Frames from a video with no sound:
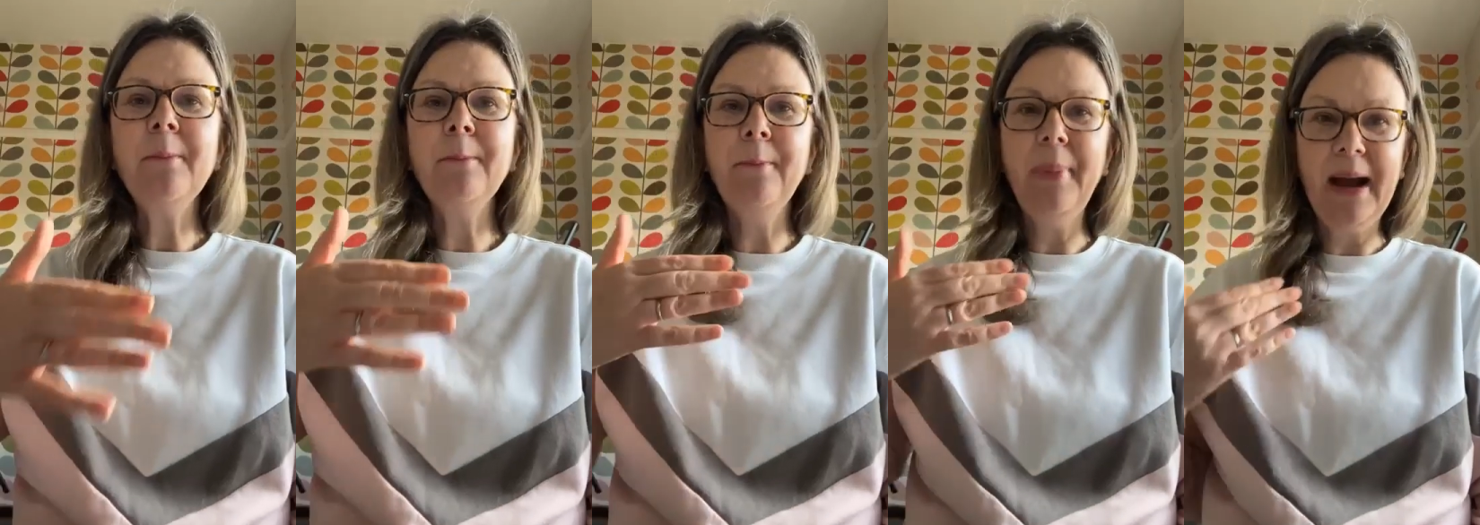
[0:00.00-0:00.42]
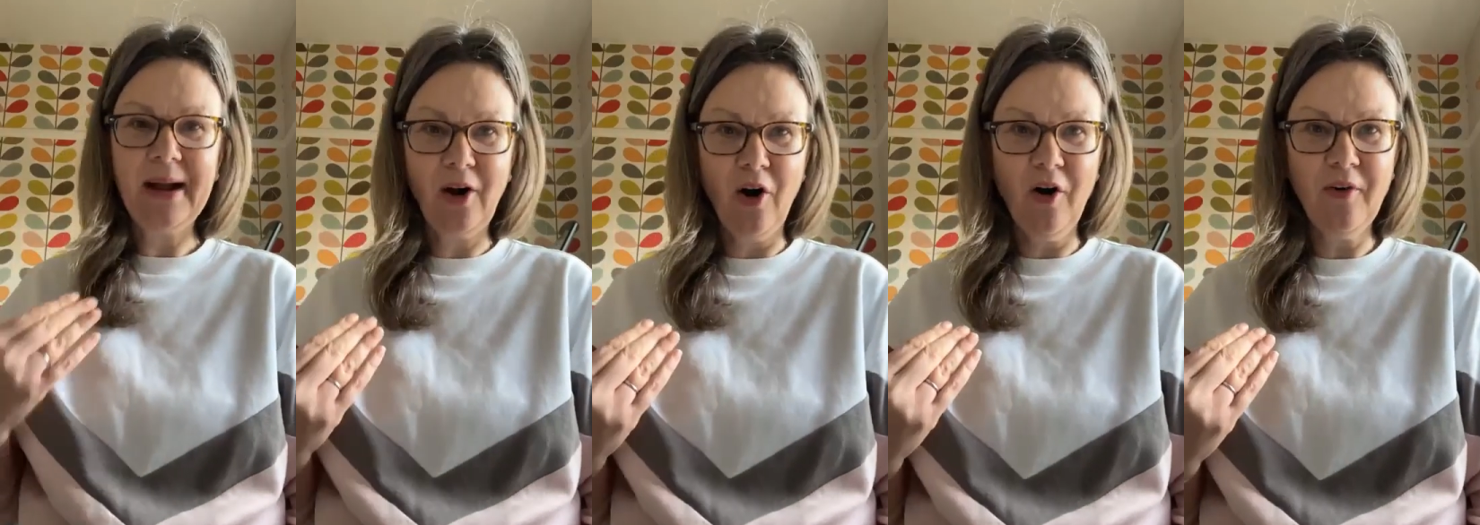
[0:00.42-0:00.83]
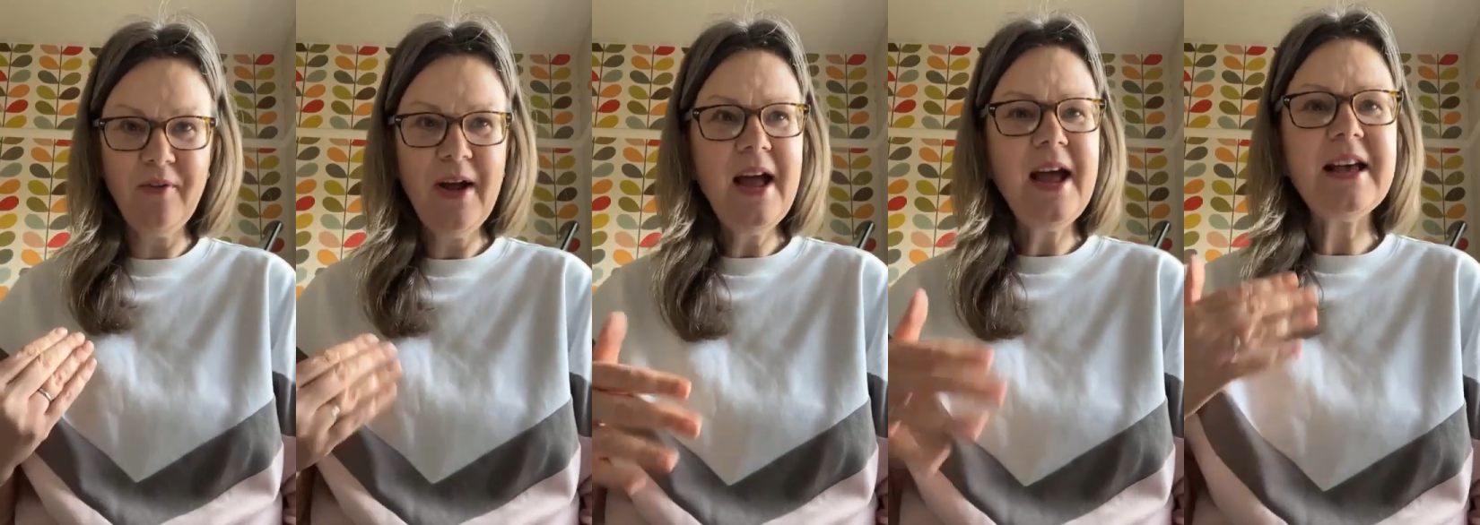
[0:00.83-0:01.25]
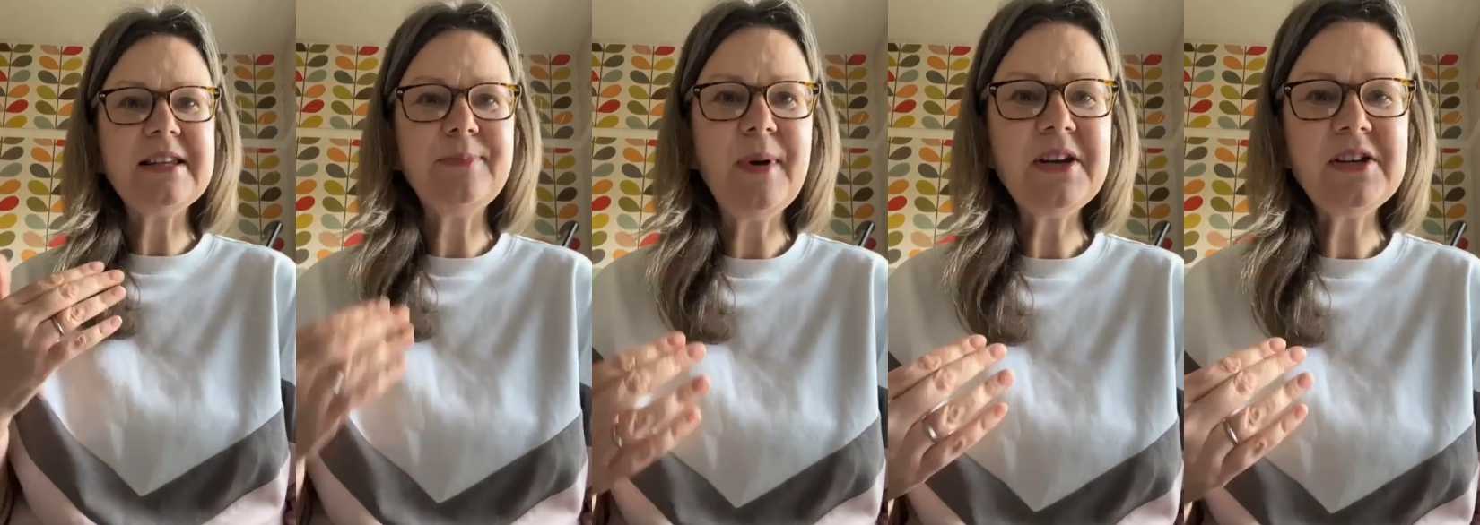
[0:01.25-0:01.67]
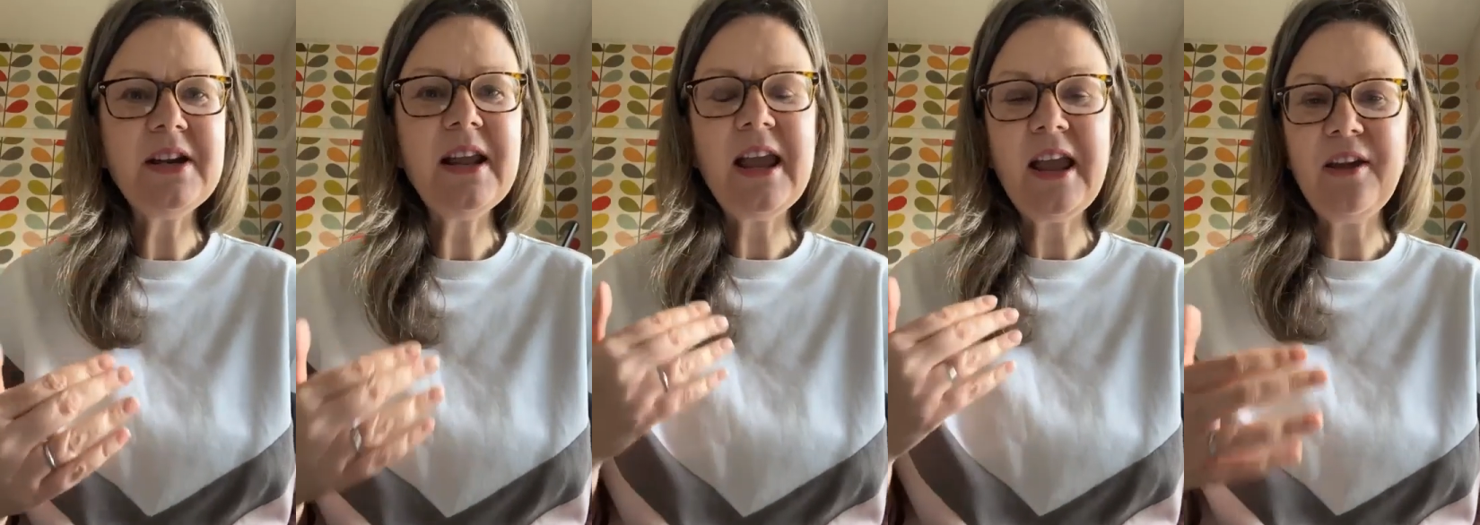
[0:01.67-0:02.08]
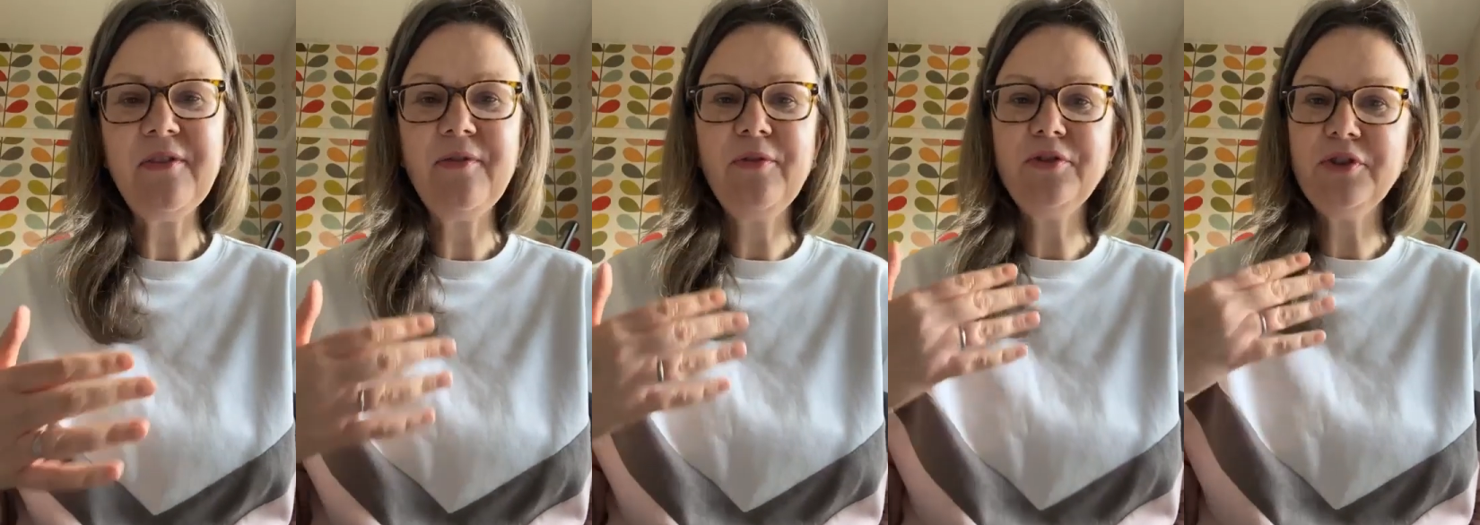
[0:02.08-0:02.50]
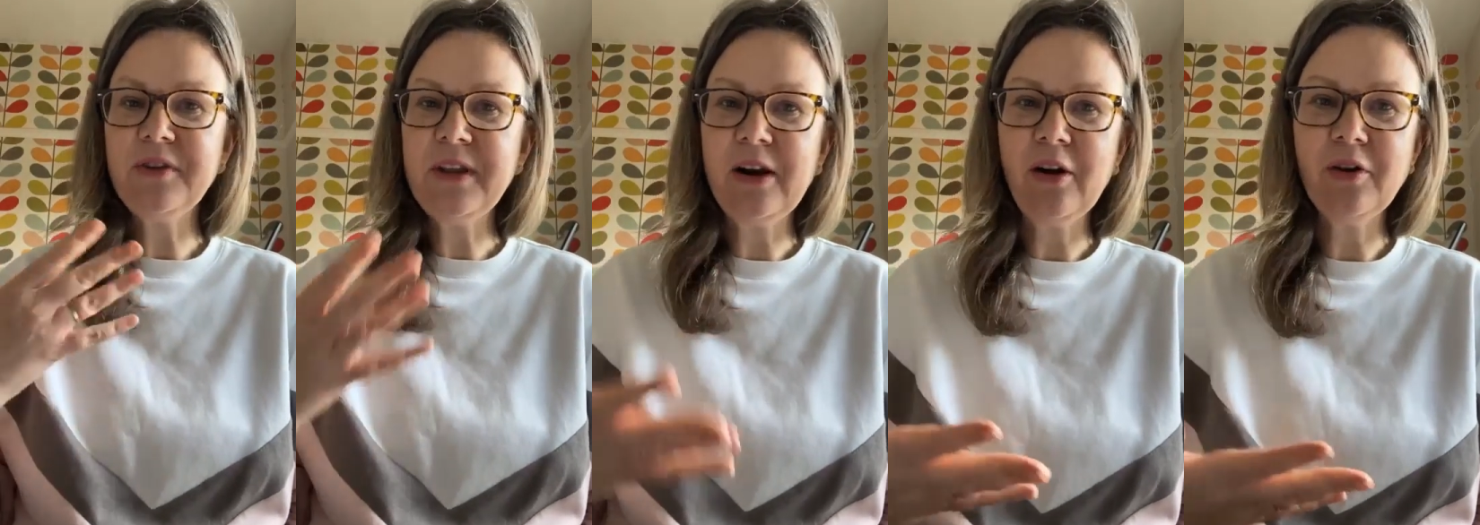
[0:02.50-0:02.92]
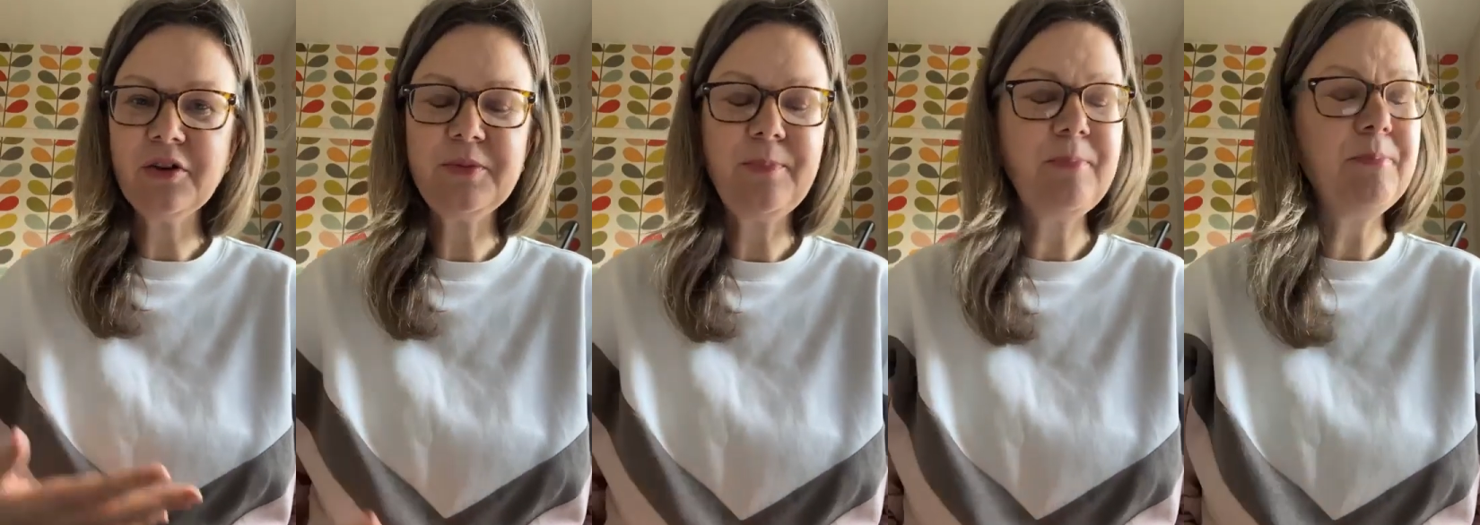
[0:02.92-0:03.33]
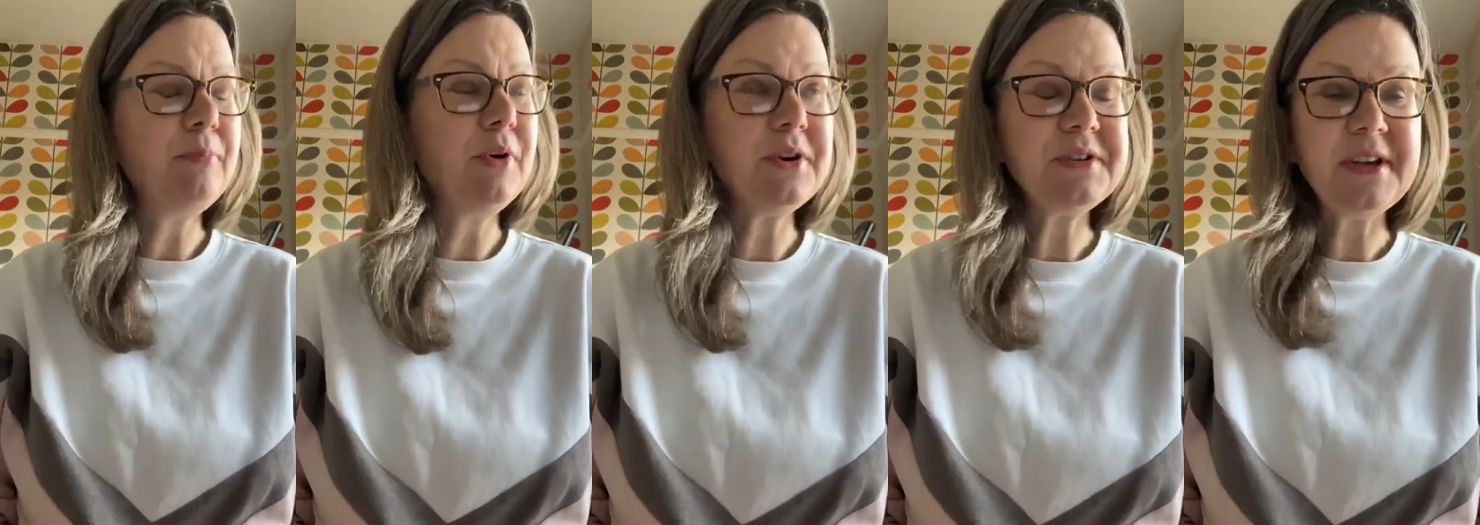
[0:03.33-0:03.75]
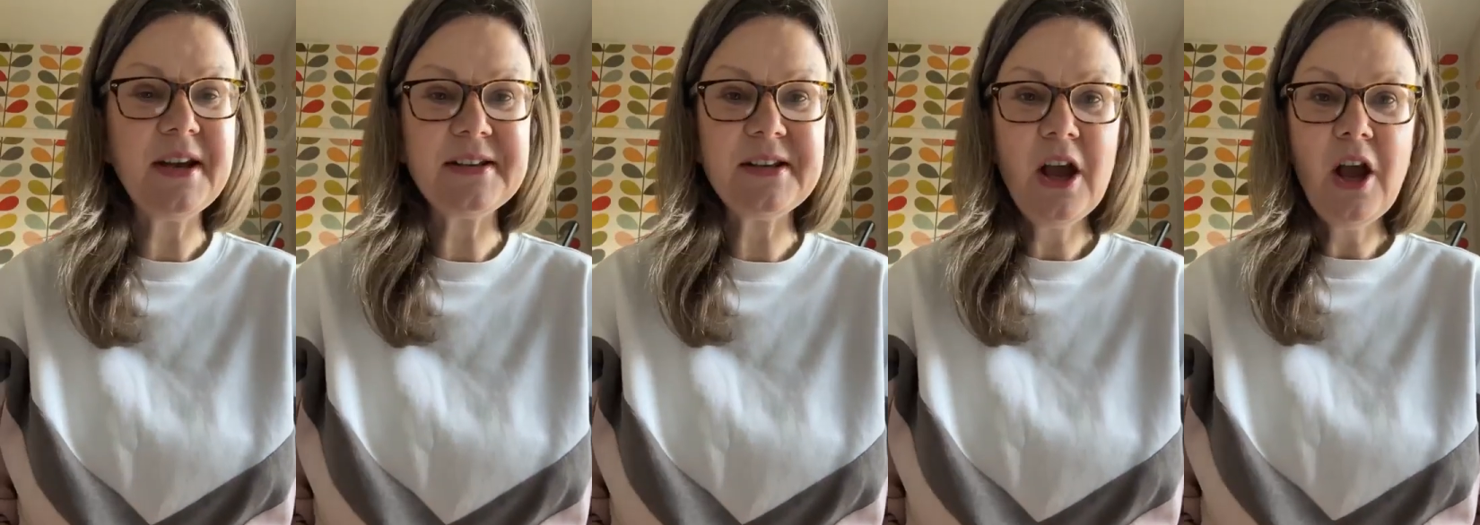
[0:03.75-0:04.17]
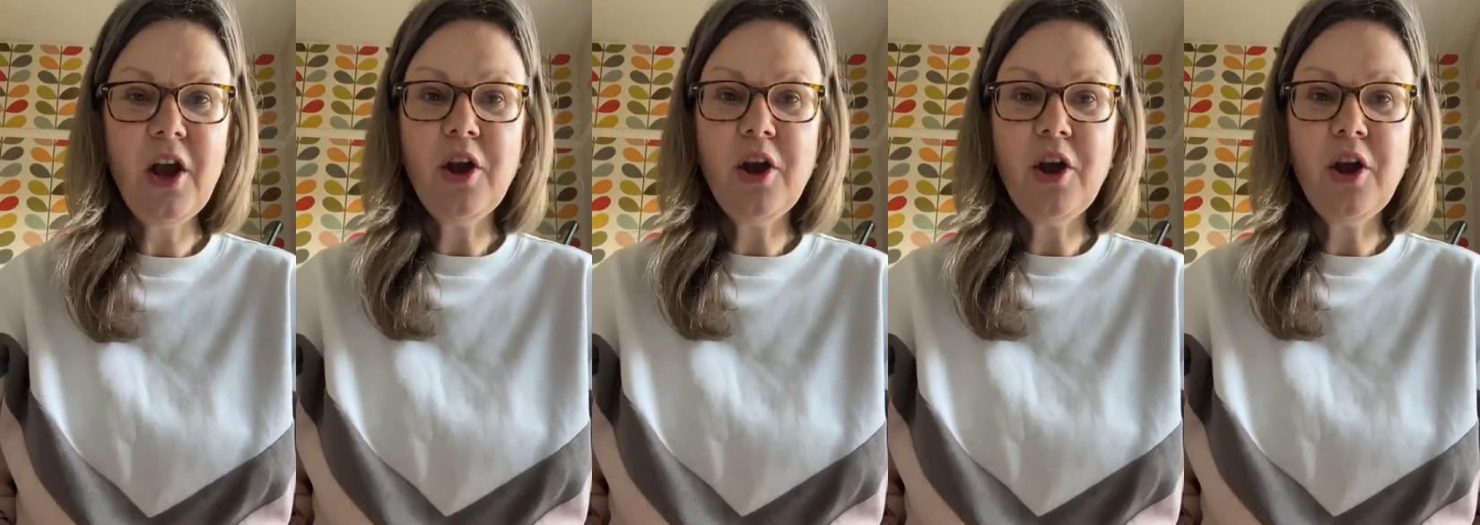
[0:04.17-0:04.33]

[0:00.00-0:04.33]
back off, especially if during that launch process